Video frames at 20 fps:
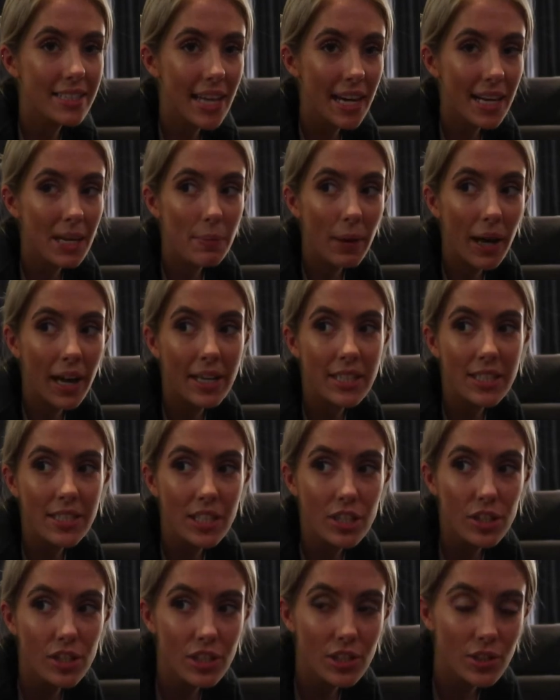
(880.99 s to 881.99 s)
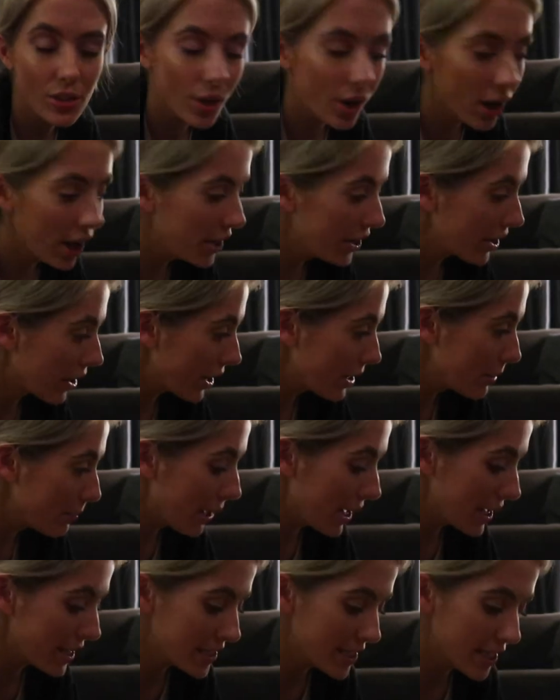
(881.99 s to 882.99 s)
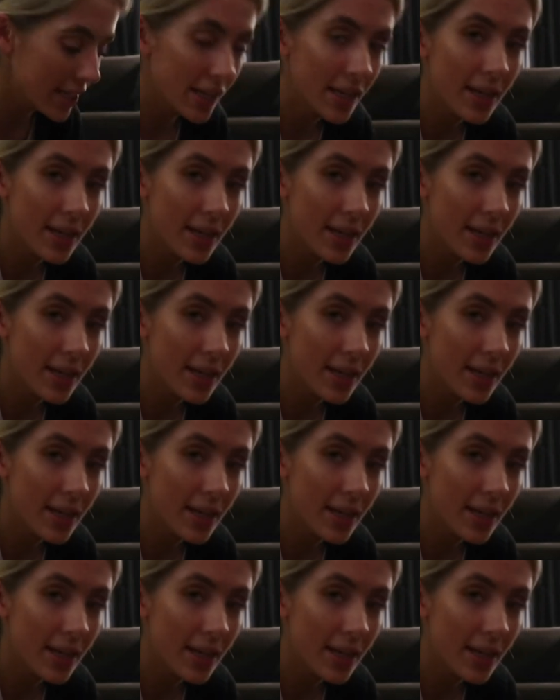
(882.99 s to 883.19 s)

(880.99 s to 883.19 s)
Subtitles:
day bed, and then she's got her night bed.